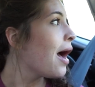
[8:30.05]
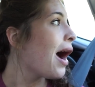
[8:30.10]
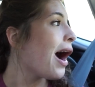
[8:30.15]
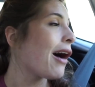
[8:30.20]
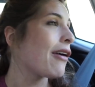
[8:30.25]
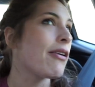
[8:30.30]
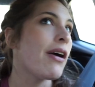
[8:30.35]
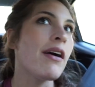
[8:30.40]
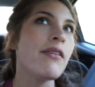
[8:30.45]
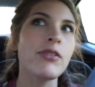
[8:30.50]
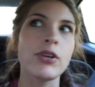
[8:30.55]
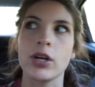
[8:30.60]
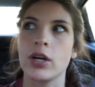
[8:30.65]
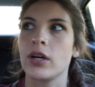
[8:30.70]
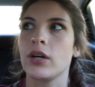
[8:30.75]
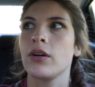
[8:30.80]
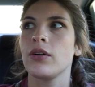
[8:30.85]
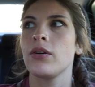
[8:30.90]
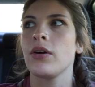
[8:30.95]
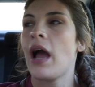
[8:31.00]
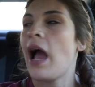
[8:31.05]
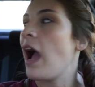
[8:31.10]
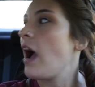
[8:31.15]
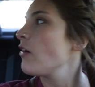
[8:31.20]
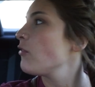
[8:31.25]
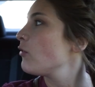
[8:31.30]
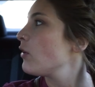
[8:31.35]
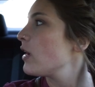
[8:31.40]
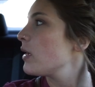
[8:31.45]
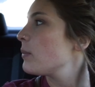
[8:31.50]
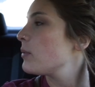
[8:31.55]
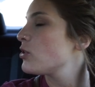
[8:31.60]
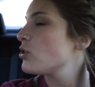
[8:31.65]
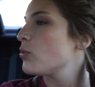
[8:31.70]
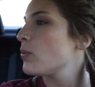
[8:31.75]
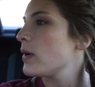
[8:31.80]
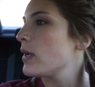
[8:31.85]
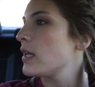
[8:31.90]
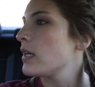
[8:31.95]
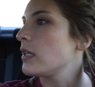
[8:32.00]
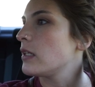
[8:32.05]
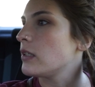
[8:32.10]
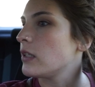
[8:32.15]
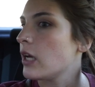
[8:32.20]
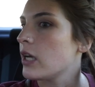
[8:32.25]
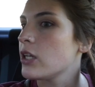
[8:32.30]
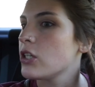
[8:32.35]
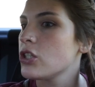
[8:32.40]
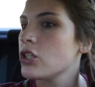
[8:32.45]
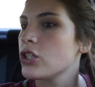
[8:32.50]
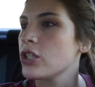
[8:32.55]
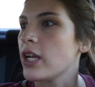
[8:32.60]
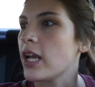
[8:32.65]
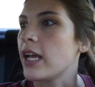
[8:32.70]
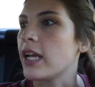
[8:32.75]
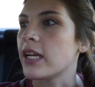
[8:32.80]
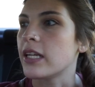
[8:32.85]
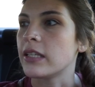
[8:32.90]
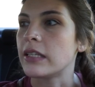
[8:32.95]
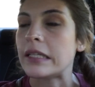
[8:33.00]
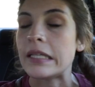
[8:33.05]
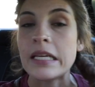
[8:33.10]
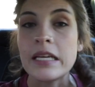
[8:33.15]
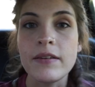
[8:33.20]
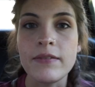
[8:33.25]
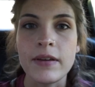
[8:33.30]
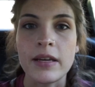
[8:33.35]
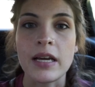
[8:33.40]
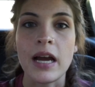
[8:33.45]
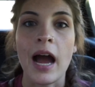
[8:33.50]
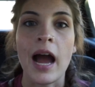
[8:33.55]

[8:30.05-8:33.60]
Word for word: However, halfway between lunch and leaving,